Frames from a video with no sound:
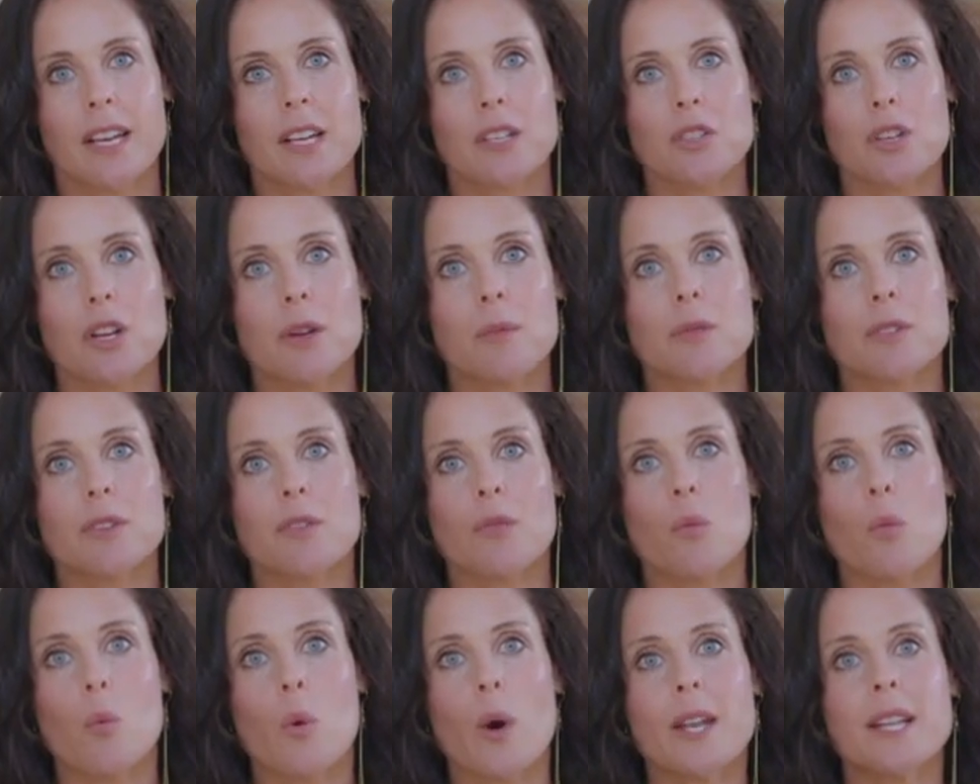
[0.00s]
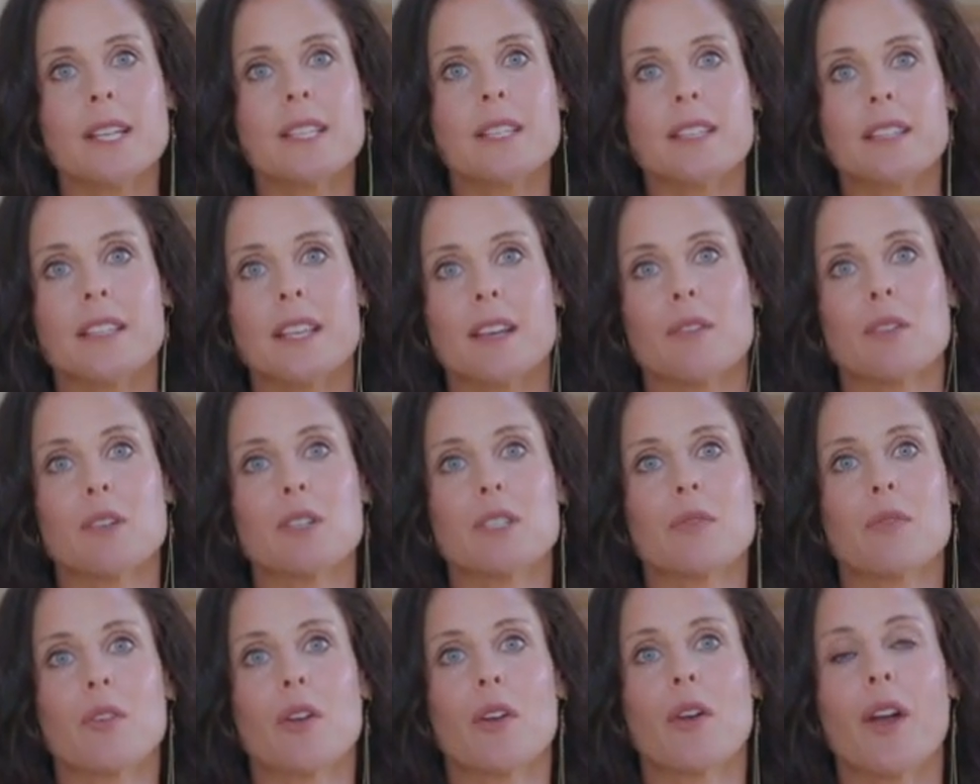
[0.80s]
in terms of what it
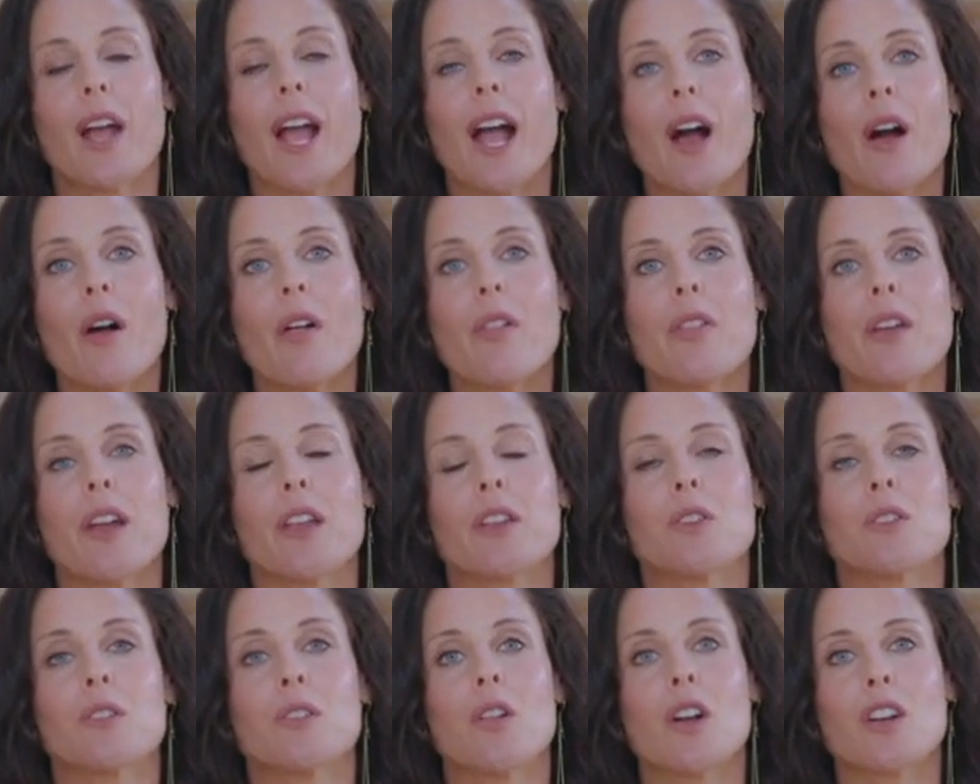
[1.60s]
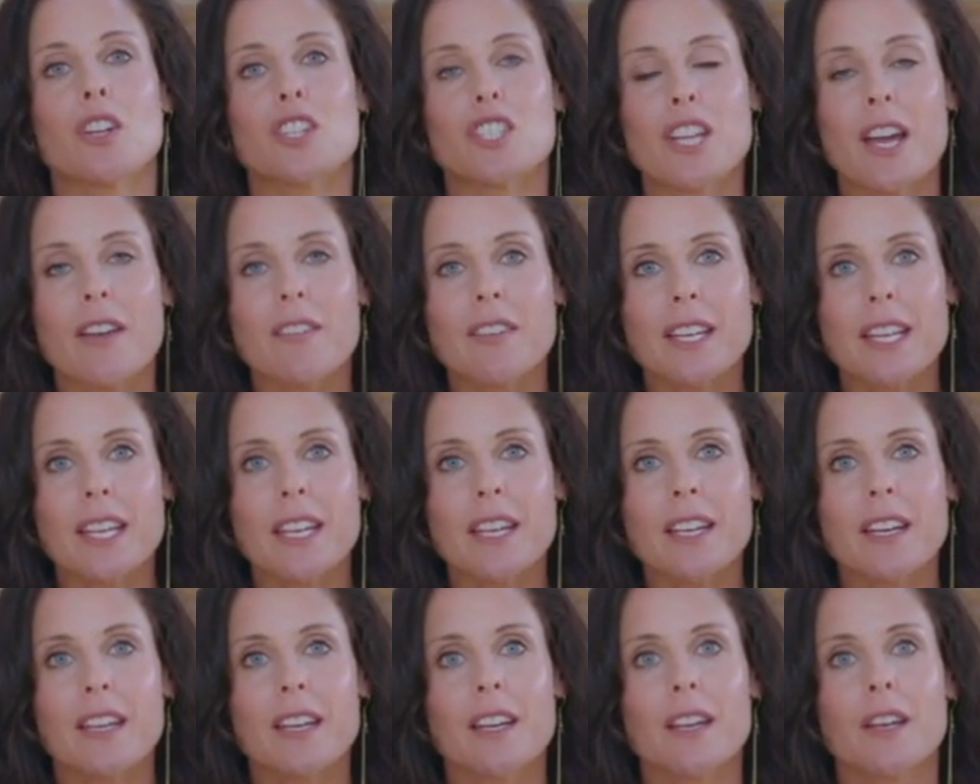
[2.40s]
delivers for your health and your
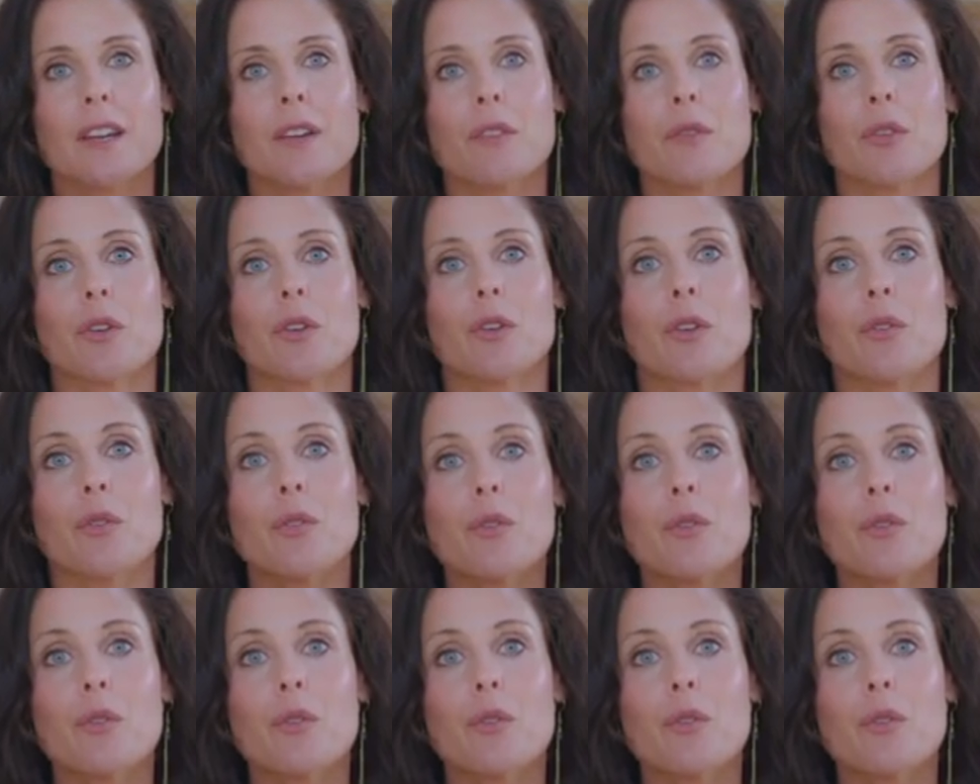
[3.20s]
longevity, for your